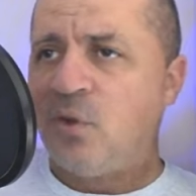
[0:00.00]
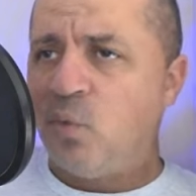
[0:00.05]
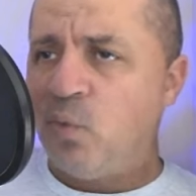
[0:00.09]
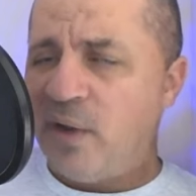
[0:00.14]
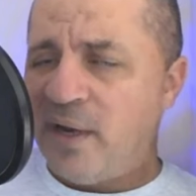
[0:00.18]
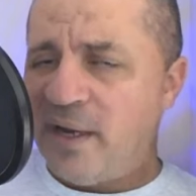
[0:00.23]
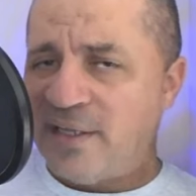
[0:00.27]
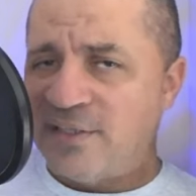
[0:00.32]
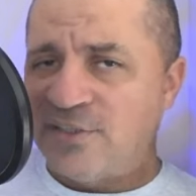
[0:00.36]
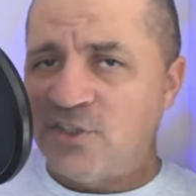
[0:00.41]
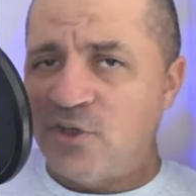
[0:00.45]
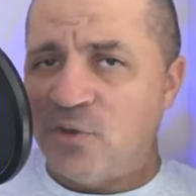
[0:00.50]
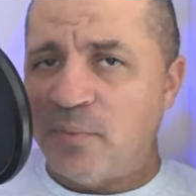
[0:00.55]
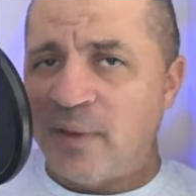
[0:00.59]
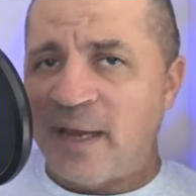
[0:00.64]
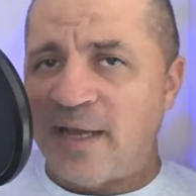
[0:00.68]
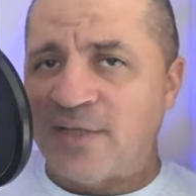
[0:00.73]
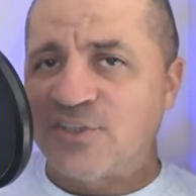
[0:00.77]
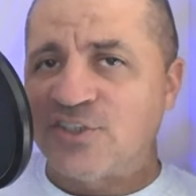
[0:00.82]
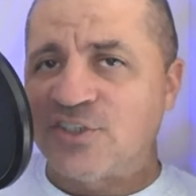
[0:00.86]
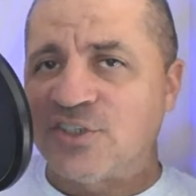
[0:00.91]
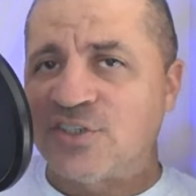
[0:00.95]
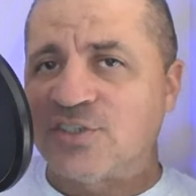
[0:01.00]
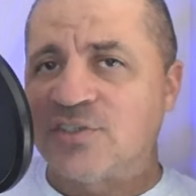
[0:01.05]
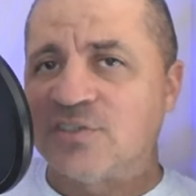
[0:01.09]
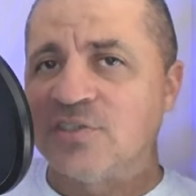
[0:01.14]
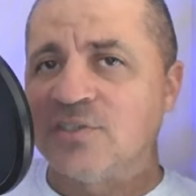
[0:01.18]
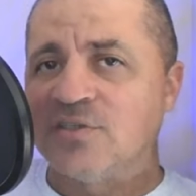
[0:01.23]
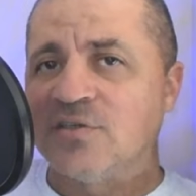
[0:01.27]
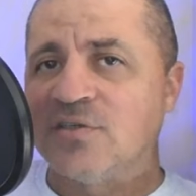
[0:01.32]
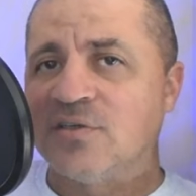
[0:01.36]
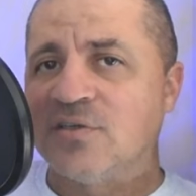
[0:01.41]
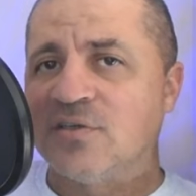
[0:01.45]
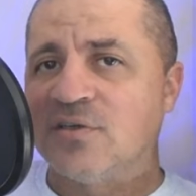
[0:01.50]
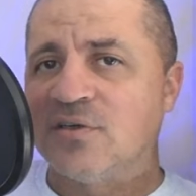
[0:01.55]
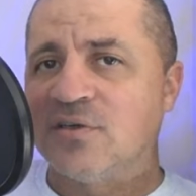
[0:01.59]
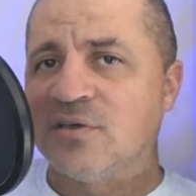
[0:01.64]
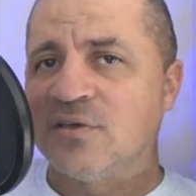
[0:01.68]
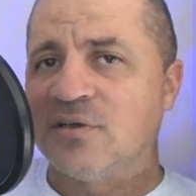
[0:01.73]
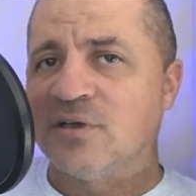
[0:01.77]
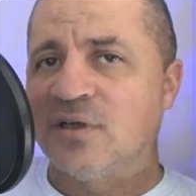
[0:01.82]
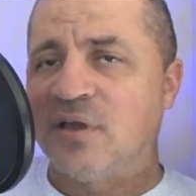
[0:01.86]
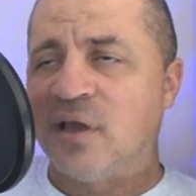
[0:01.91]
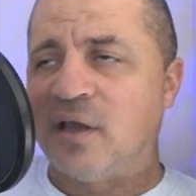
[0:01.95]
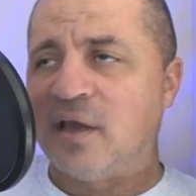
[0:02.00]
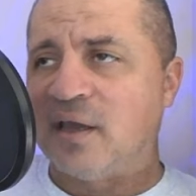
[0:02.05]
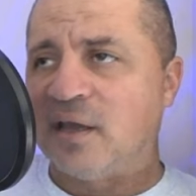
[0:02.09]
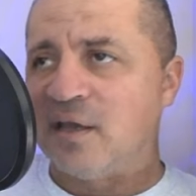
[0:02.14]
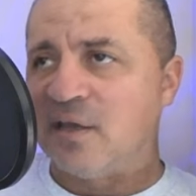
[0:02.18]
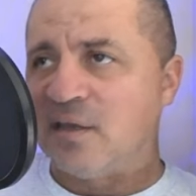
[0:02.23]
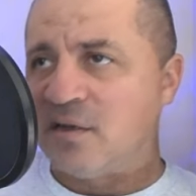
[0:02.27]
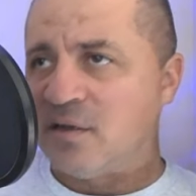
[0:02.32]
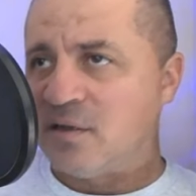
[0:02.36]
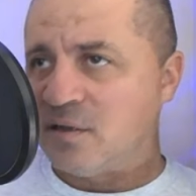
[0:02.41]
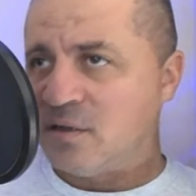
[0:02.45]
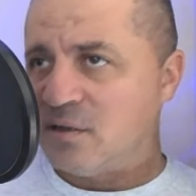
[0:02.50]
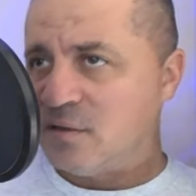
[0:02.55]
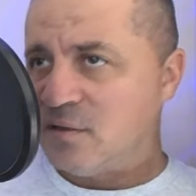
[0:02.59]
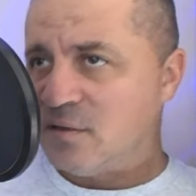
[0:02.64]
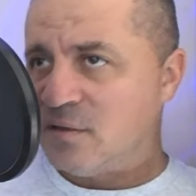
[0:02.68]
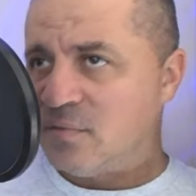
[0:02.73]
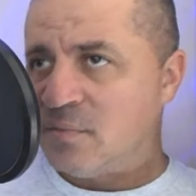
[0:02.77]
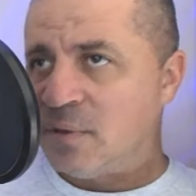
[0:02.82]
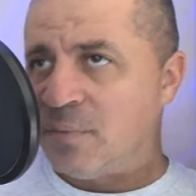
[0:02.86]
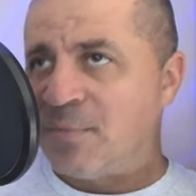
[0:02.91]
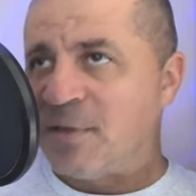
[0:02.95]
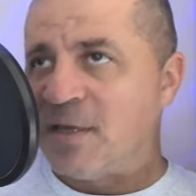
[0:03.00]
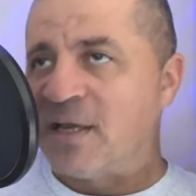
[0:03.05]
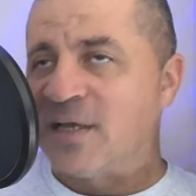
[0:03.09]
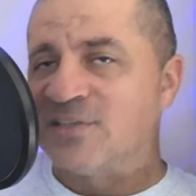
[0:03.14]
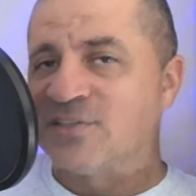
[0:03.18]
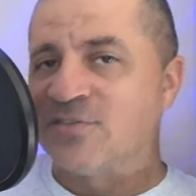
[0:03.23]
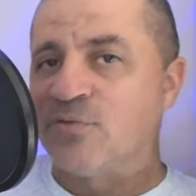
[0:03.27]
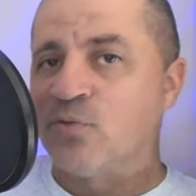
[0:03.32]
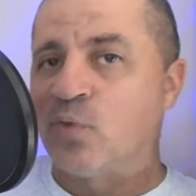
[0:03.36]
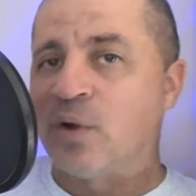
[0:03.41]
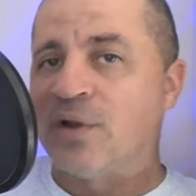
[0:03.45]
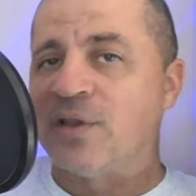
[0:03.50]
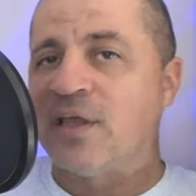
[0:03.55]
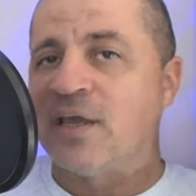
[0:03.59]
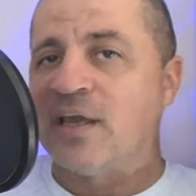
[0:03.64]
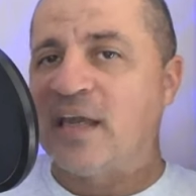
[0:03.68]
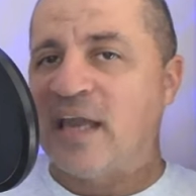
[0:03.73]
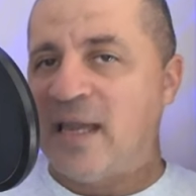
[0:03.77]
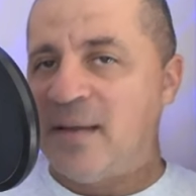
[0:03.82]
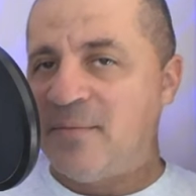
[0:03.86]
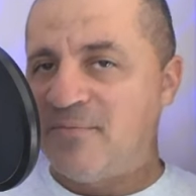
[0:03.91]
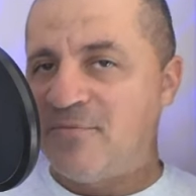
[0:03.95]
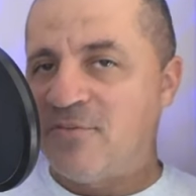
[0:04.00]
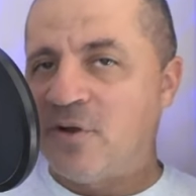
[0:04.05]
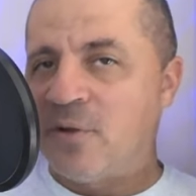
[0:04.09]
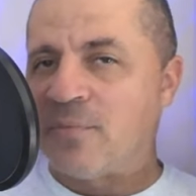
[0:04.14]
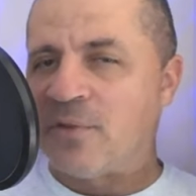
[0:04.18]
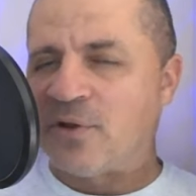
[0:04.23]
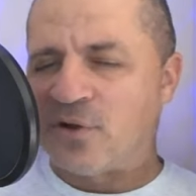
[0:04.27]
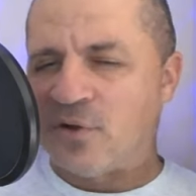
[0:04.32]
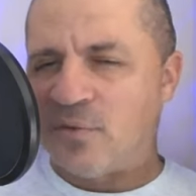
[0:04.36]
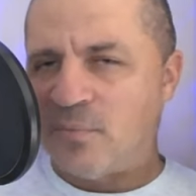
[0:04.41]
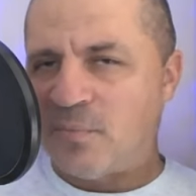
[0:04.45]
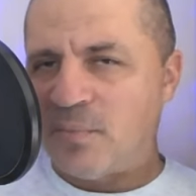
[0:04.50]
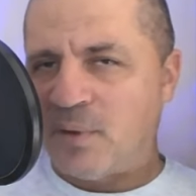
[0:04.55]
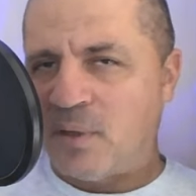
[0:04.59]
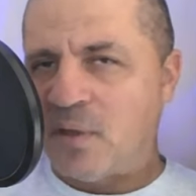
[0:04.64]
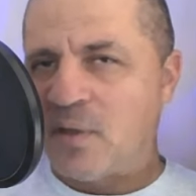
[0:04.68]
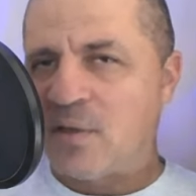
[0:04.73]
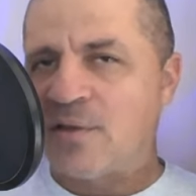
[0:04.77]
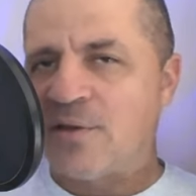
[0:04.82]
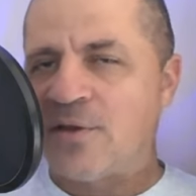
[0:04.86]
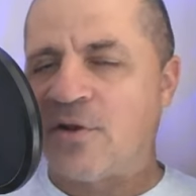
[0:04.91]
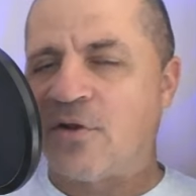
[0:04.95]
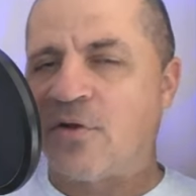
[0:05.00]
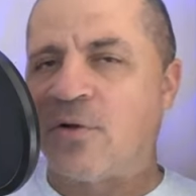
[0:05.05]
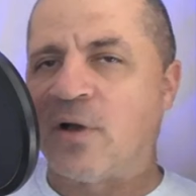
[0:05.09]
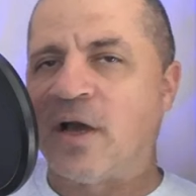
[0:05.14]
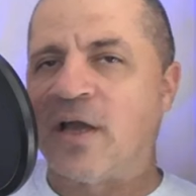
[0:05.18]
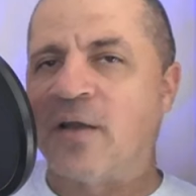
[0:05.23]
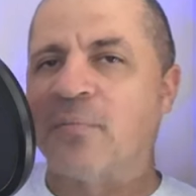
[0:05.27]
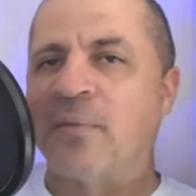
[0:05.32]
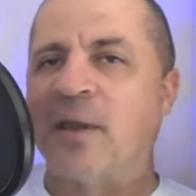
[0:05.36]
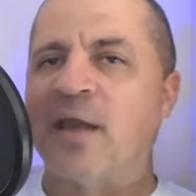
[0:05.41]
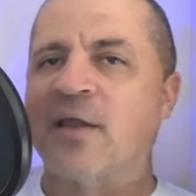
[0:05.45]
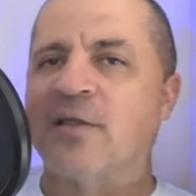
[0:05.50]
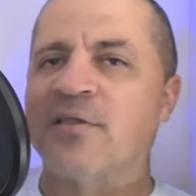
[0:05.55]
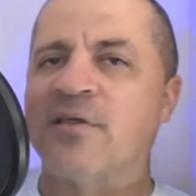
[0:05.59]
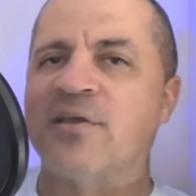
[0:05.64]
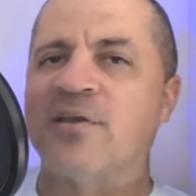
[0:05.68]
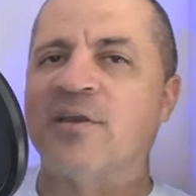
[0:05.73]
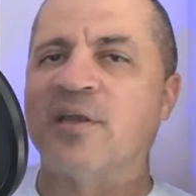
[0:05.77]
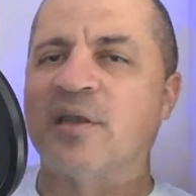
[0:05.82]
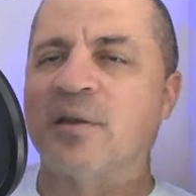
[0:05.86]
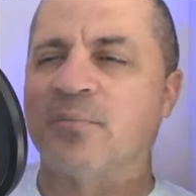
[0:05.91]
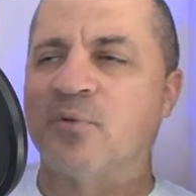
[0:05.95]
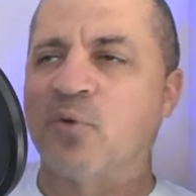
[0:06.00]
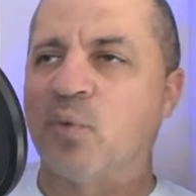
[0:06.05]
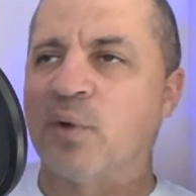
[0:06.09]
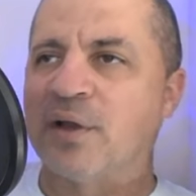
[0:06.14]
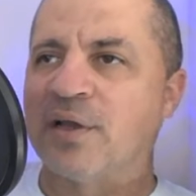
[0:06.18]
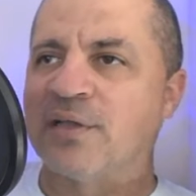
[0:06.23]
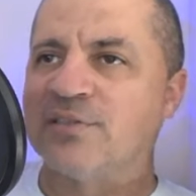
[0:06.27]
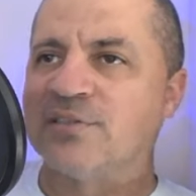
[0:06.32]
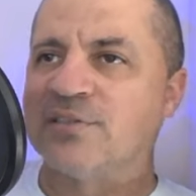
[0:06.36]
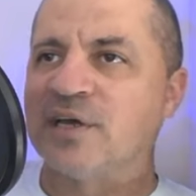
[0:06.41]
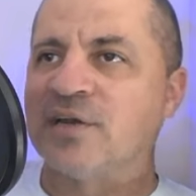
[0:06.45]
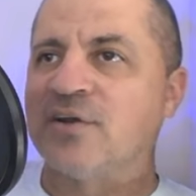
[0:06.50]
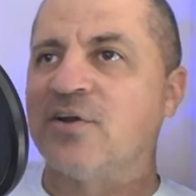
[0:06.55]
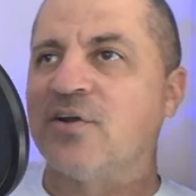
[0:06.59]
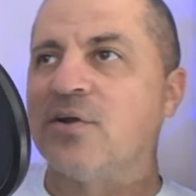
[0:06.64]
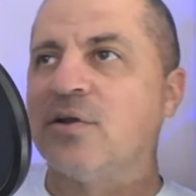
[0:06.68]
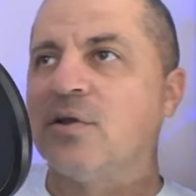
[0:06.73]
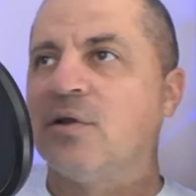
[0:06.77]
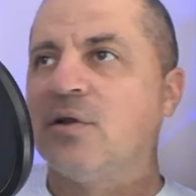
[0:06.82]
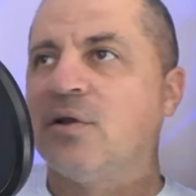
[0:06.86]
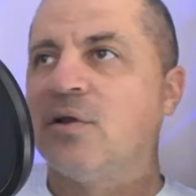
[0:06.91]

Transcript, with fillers: winning two matches, and but because of where they came from, they're um, you know automatically the number one contender